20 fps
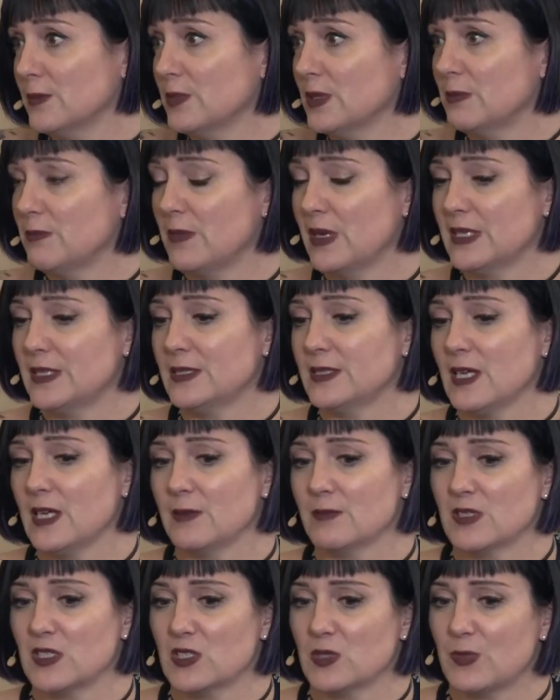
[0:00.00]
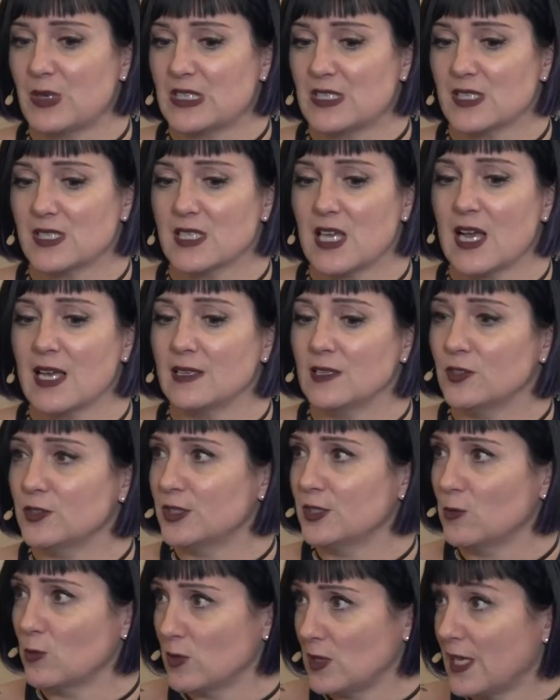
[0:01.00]
but many times it's been
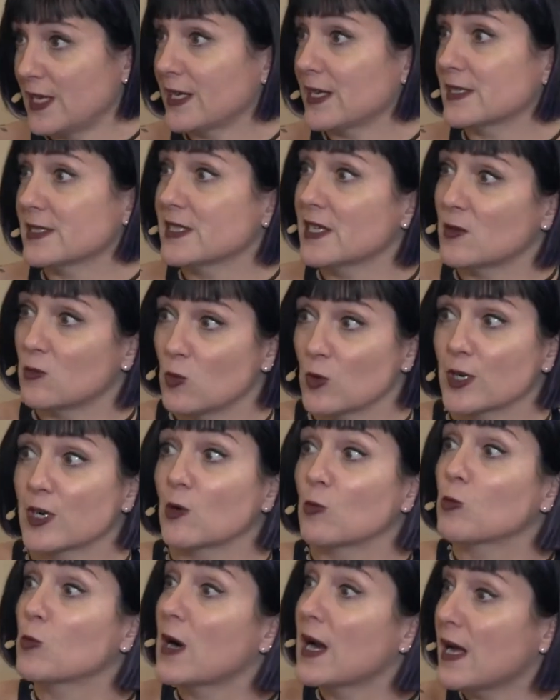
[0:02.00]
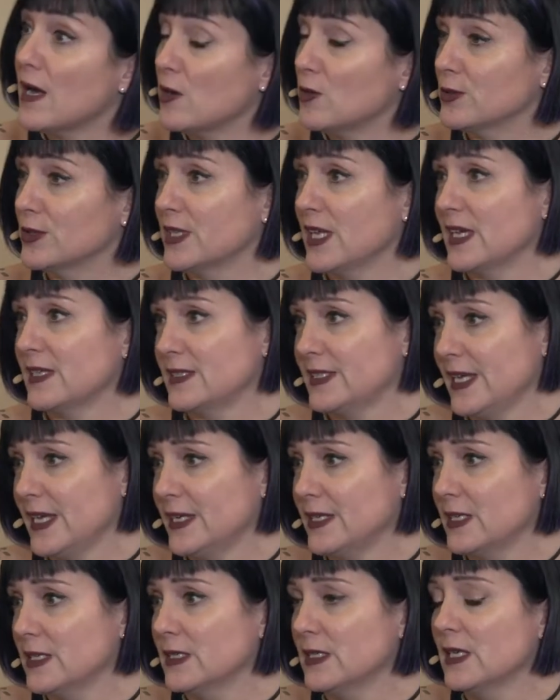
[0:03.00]
siloed and, like I said, work around that
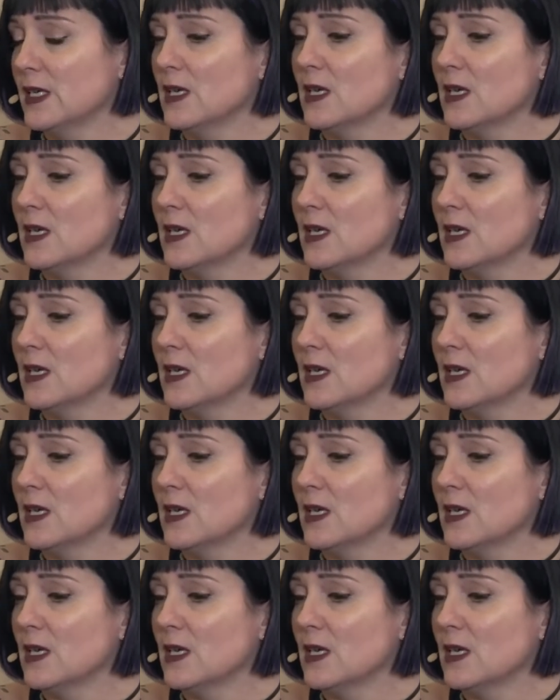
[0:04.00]
data.